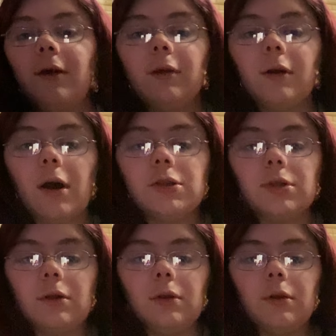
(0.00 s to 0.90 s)
Because
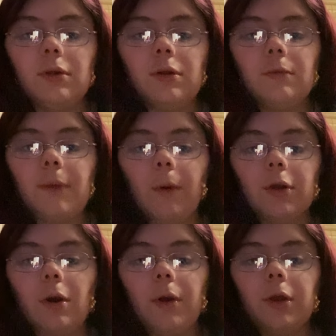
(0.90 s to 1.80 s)
my
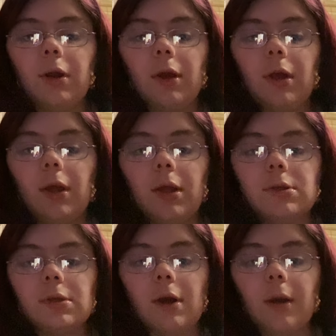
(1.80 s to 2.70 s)
one coworker
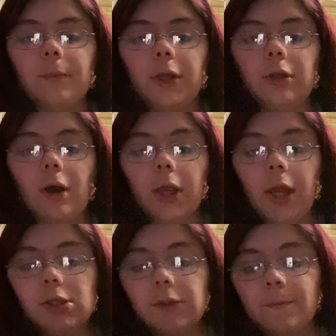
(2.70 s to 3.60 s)
is a complete
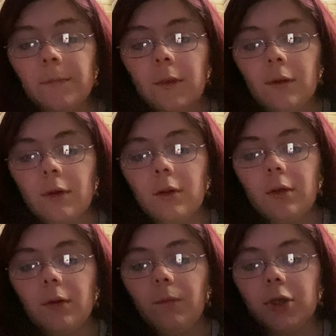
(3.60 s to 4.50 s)

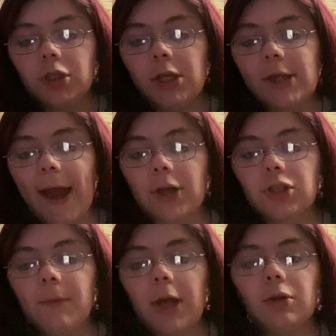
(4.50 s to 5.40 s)
nutcase, which he's
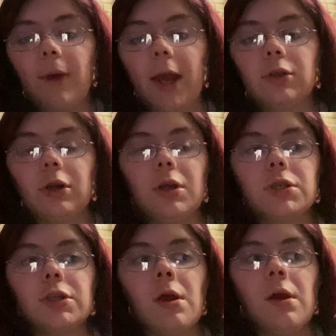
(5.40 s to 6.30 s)
actually my director's